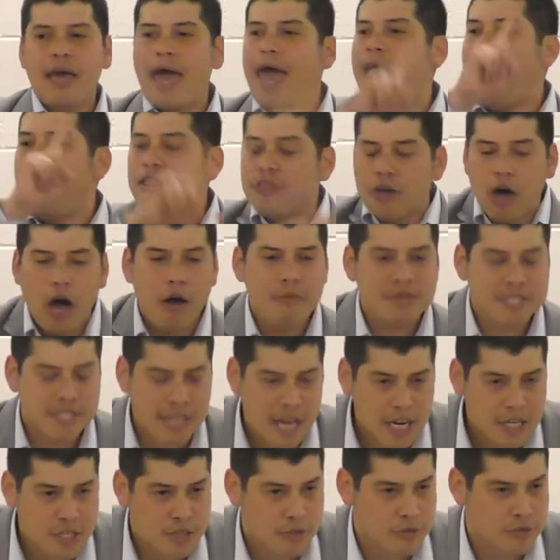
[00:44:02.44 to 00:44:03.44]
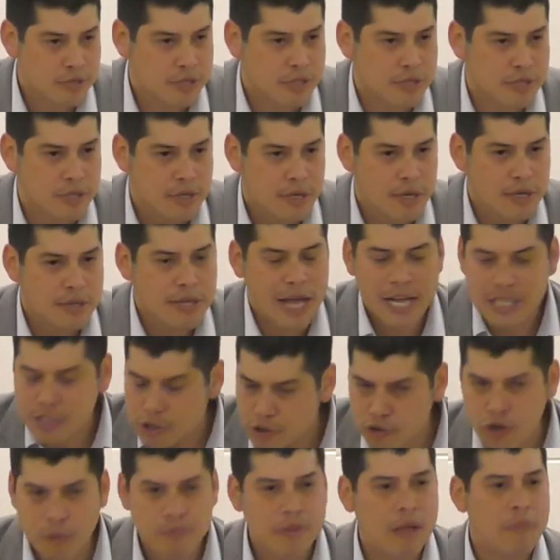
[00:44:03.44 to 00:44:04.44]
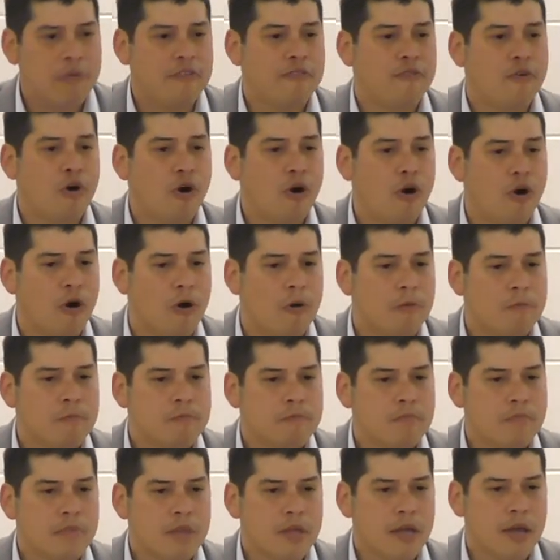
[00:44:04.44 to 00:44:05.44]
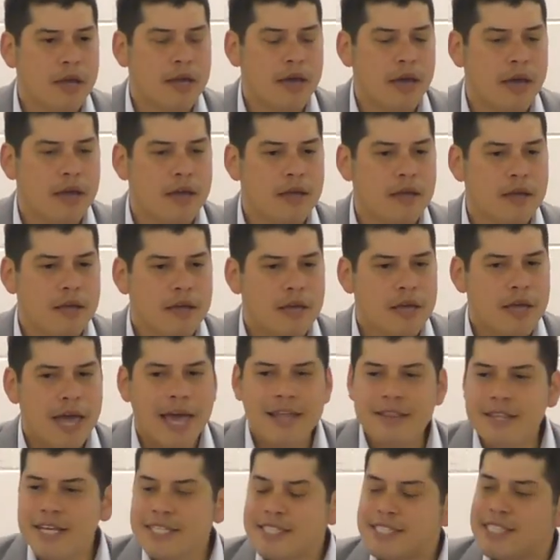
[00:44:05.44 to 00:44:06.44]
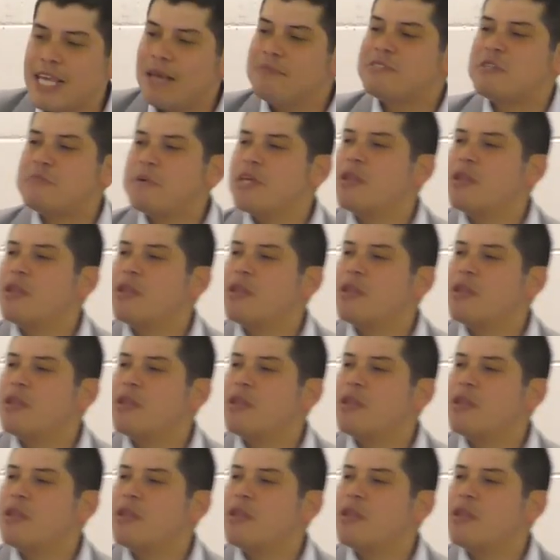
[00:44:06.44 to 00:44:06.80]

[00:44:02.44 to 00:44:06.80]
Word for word: and the homosexuals. That's group number four, okay? And this seems to be